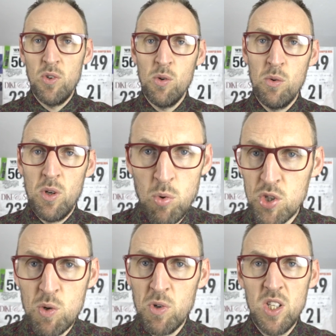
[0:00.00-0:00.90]
if you're
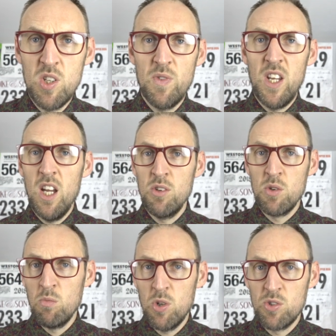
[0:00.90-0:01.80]
watching one of these
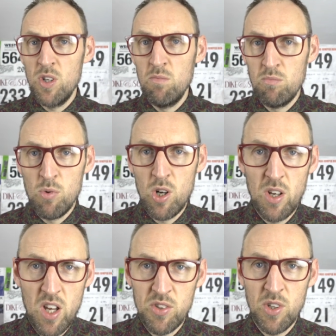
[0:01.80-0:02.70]
videos and wondering what
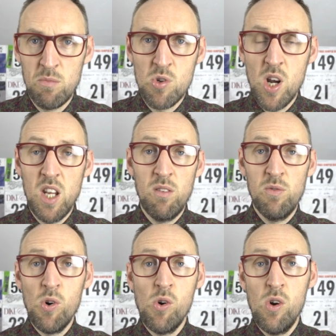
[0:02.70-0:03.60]
on earth I'm training
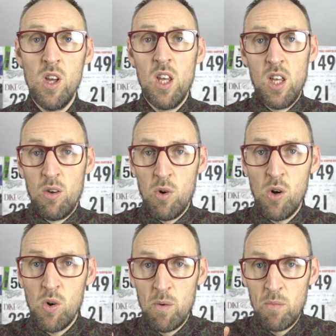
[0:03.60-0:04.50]
for,
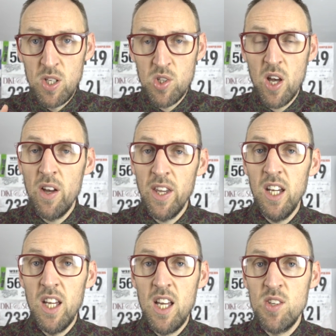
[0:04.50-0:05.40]
well, my
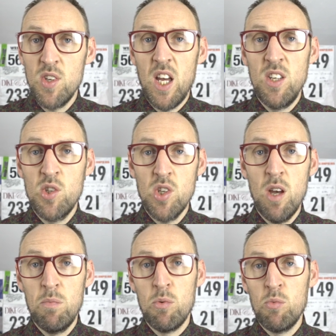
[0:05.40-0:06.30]
target is a
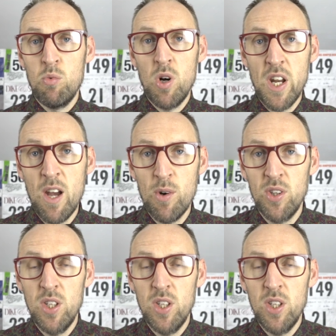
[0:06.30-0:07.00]
sub 1 hour